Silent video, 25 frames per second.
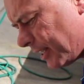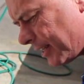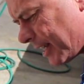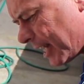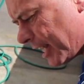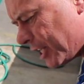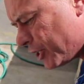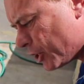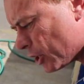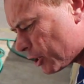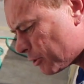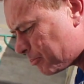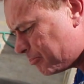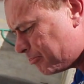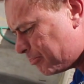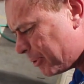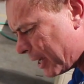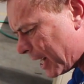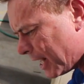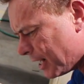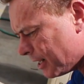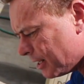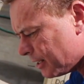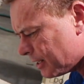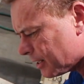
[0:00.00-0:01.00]
they just
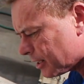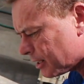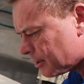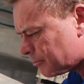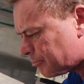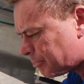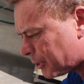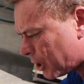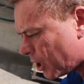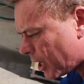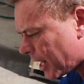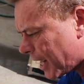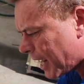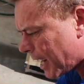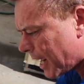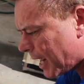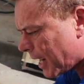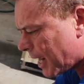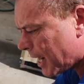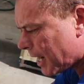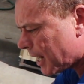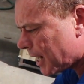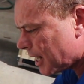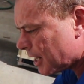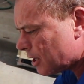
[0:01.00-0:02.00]
bend it by
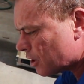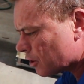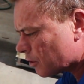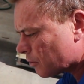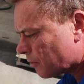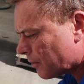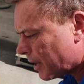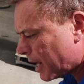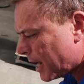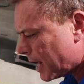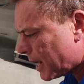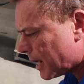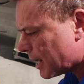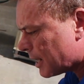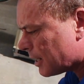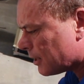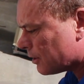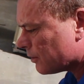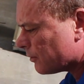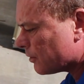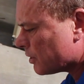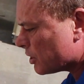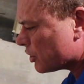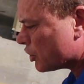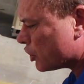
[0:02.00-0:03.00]
hand
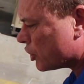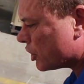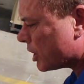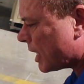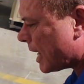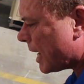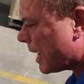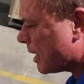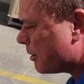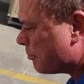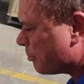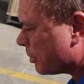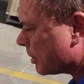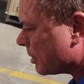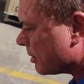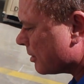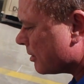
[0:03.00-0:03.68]
around the shape